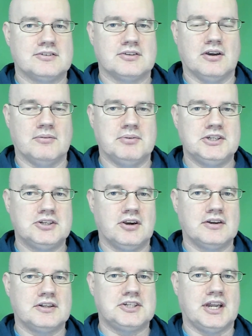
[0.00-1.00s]
So be
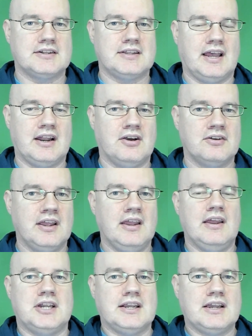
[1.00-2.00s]
sure to check that out.
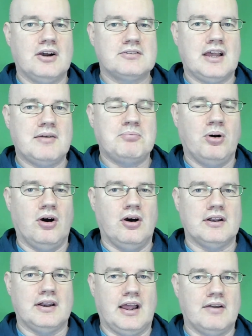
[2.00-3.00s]
Check out that poll
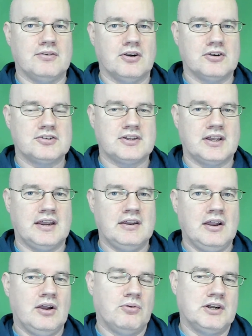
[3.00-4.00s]
and have your say.
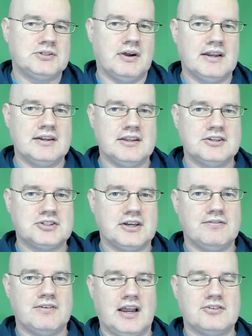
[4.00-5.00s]
Which one of these three
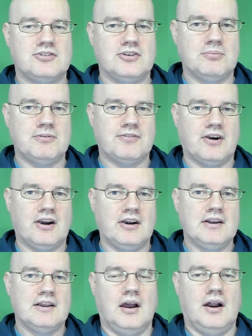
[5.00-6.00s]
flags do you prefer?
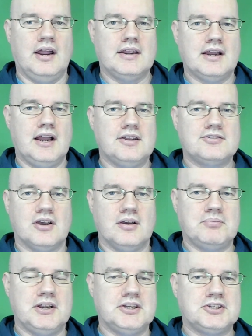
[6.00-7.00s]
Alright guys, so
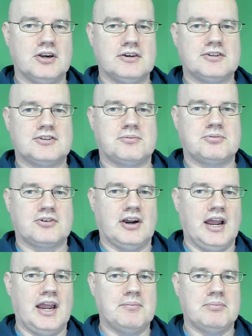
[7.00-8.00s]
be sure to
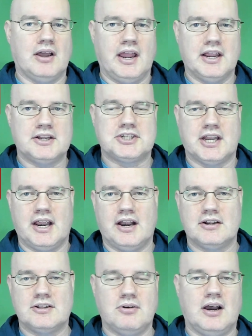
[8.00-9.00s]
subscribe, like, share,
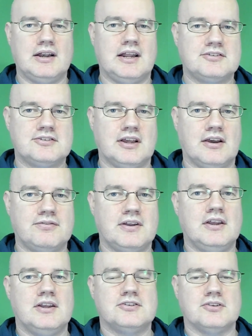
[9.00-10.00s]
do all that stuff.
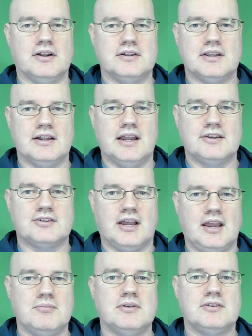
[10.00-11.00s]
So until next
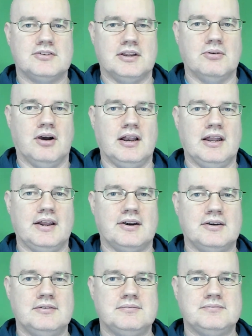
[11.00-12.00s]
time, see you all
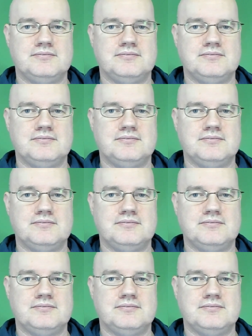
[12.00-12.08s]
later.